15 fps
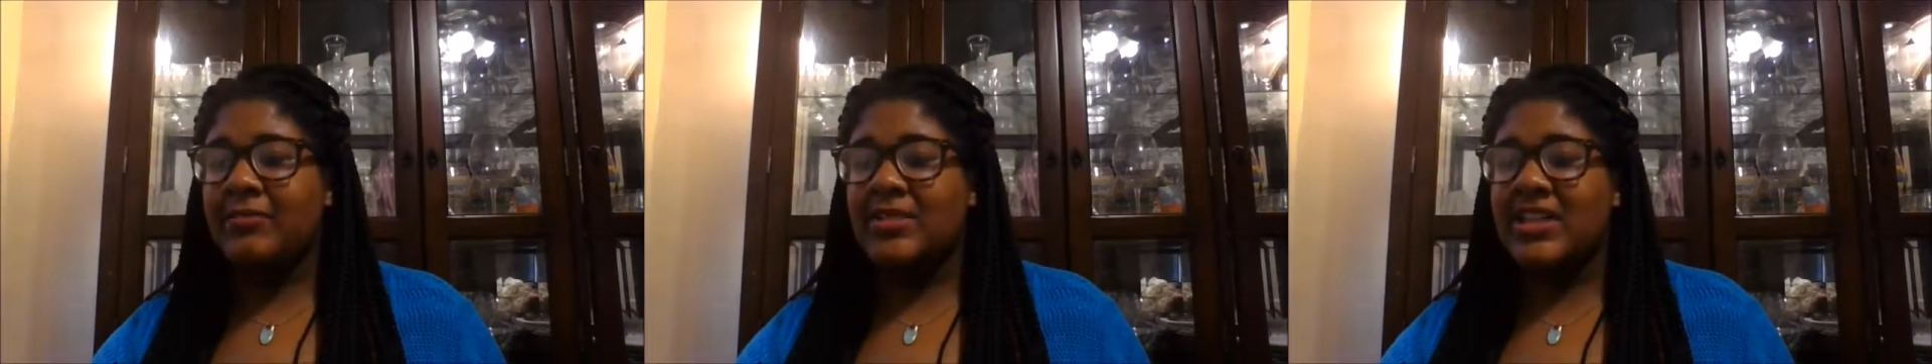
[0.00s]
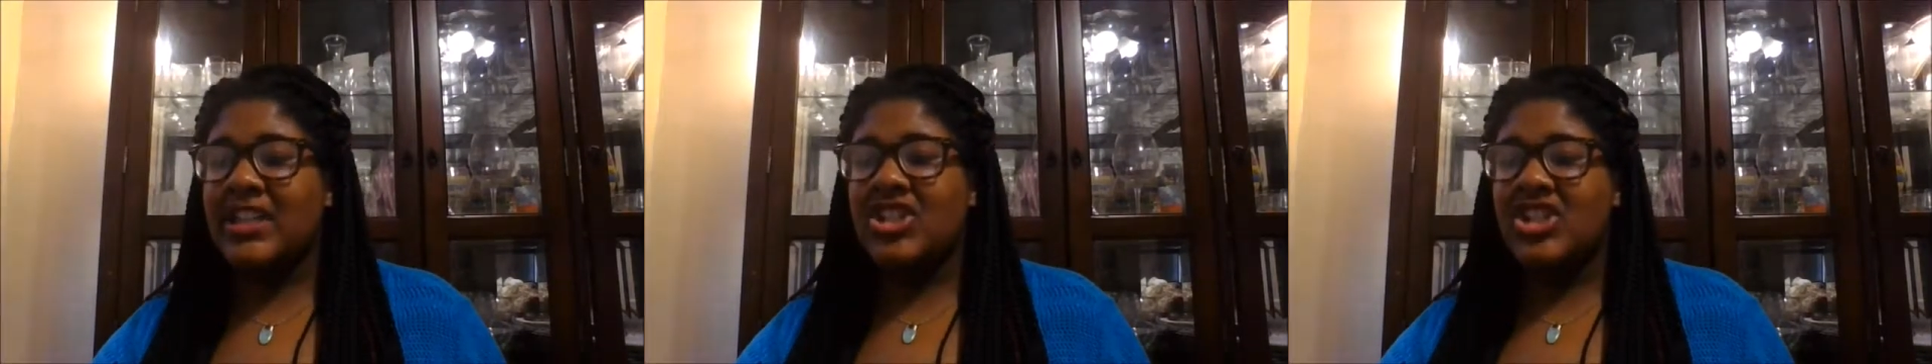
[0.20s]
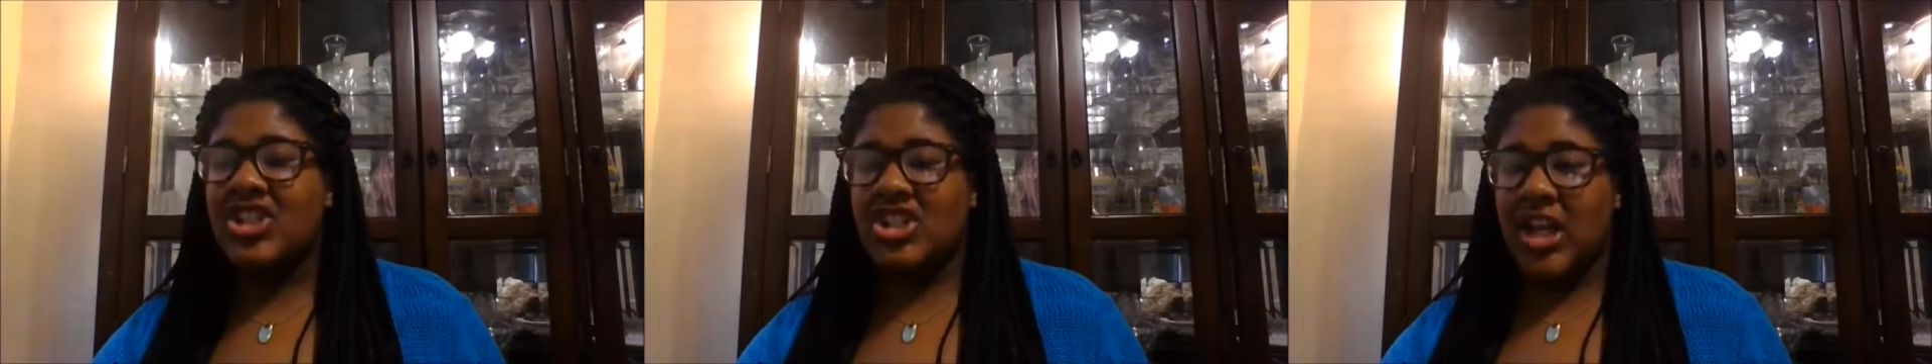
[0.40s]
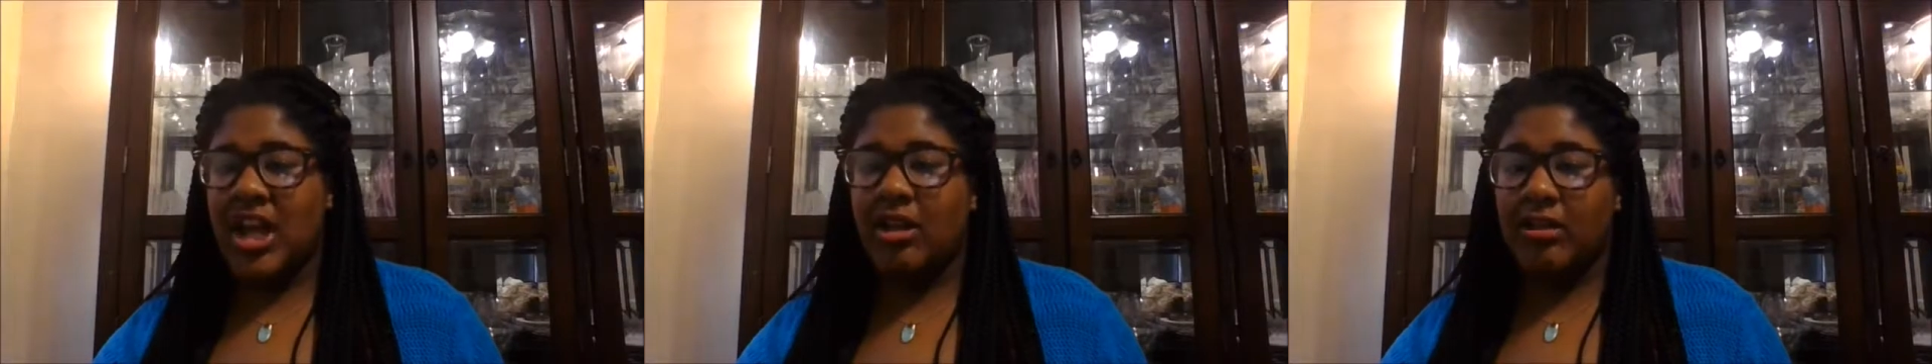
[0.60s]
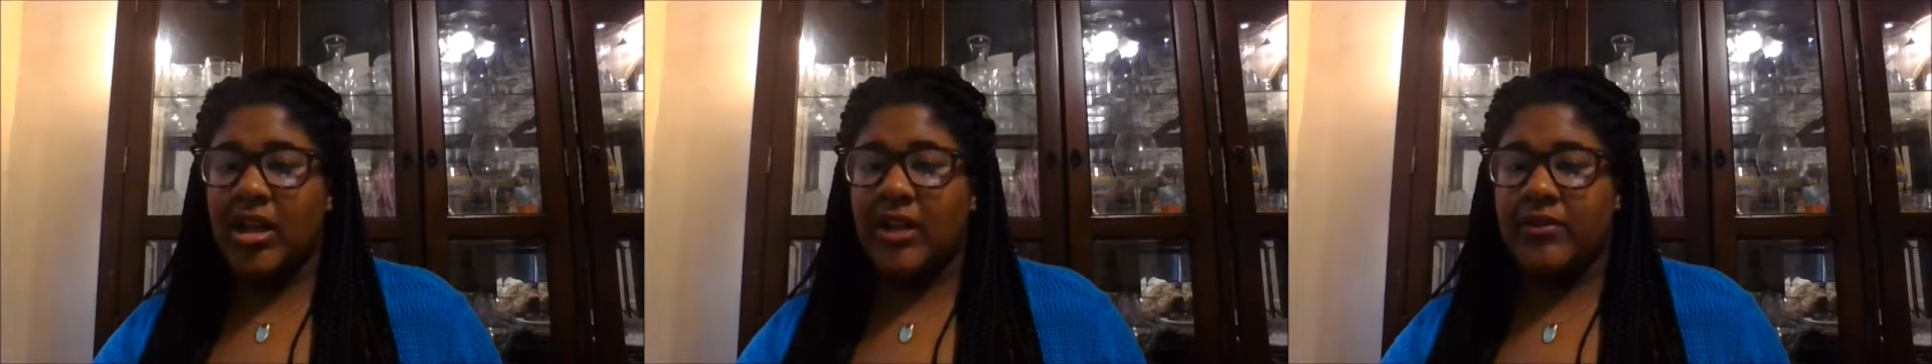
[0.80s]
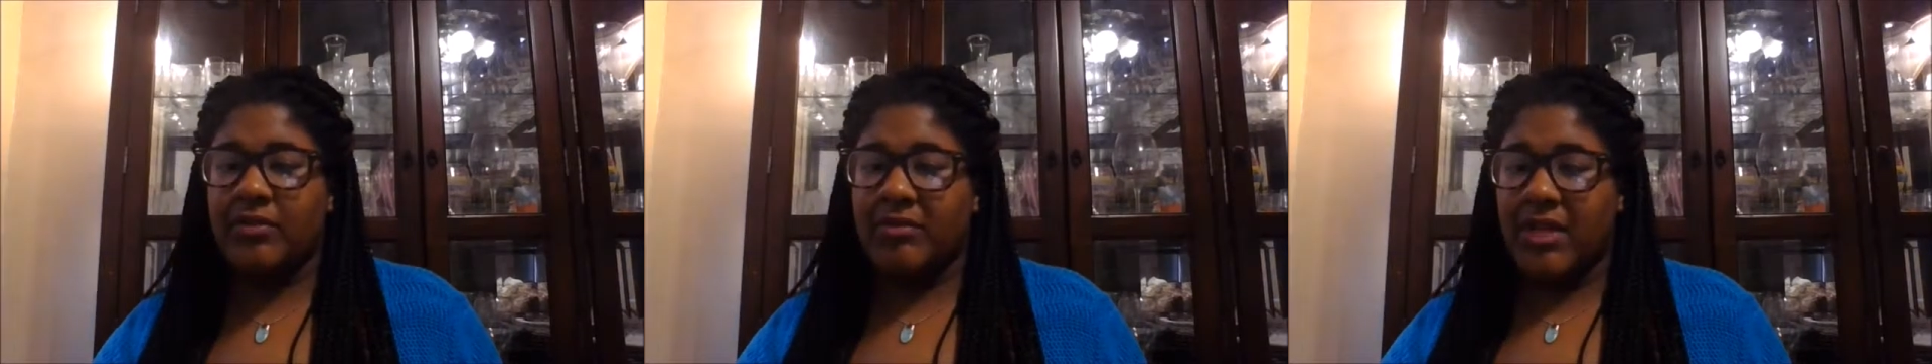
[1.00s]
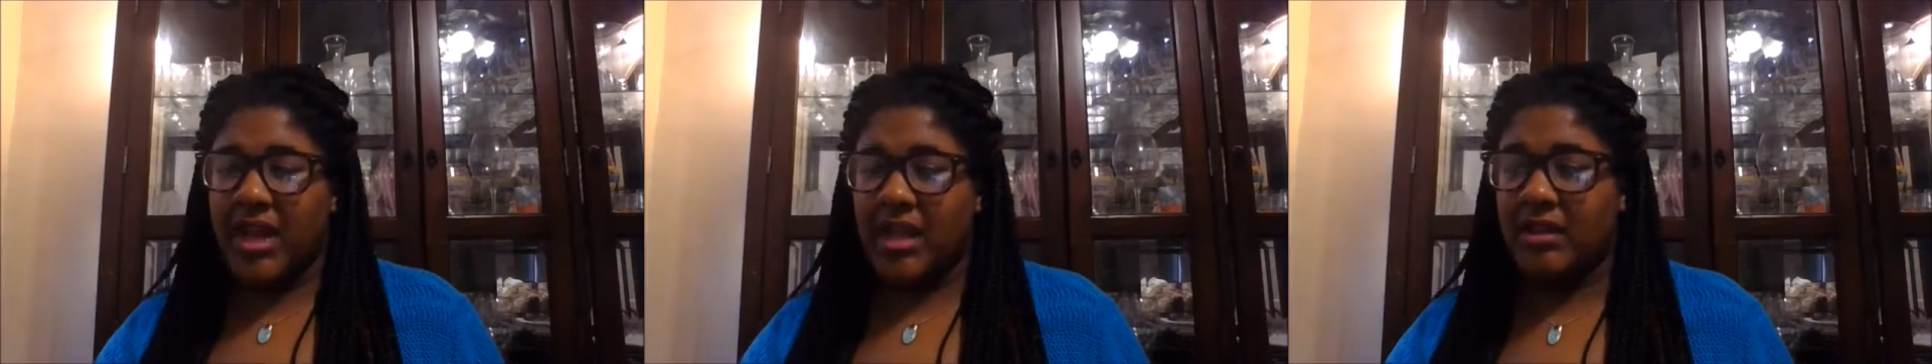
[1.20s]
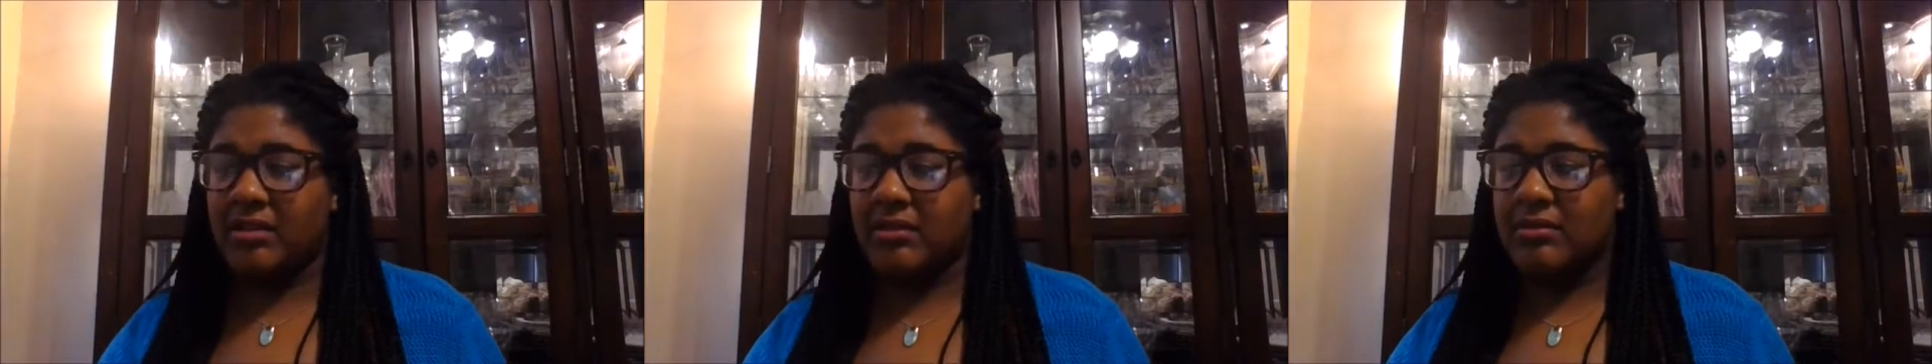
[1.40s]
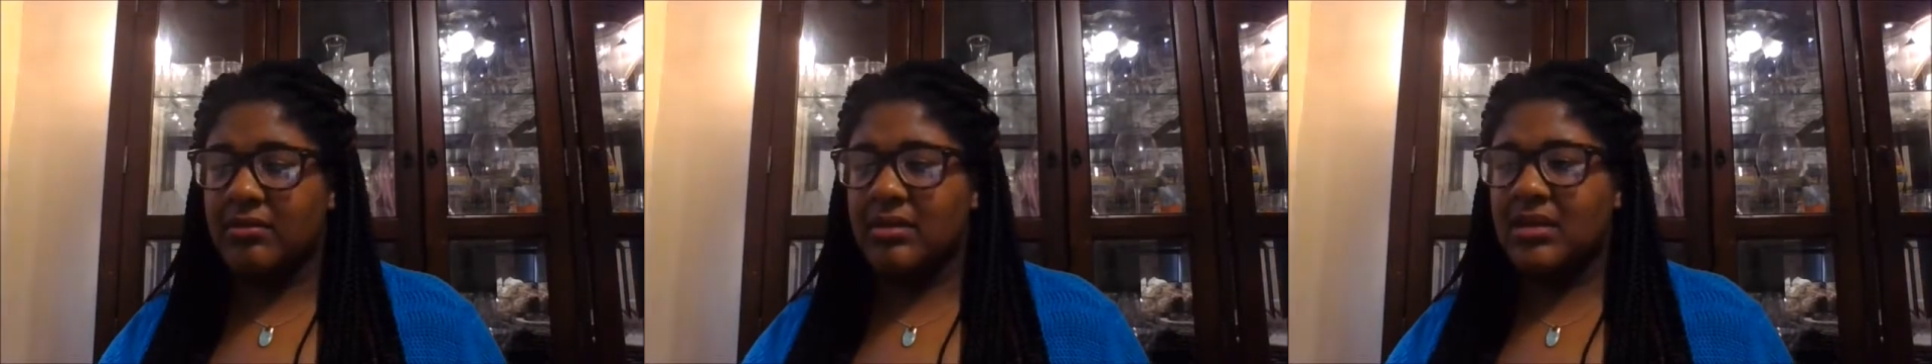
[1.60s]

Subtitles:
empty shell of a man.